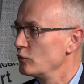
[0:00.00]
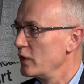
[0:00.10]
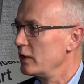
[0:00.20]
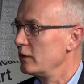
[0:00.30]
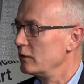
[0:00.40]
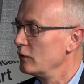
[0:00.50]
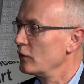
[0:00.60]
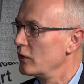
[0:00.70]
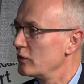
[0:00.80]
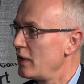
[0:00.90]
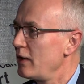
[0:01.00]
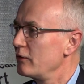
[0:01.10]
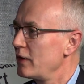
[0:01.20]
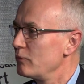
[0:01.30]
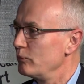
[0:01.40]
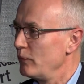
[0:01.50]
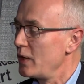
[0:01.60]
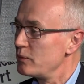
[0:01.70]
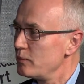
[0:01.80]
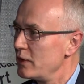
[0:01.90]
really look at how that
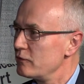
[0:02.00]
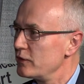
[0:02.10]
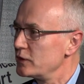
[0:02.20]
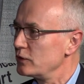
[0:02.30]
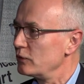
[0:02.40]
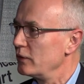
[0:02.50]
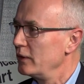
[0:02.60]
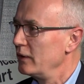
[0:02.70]
might be beneficial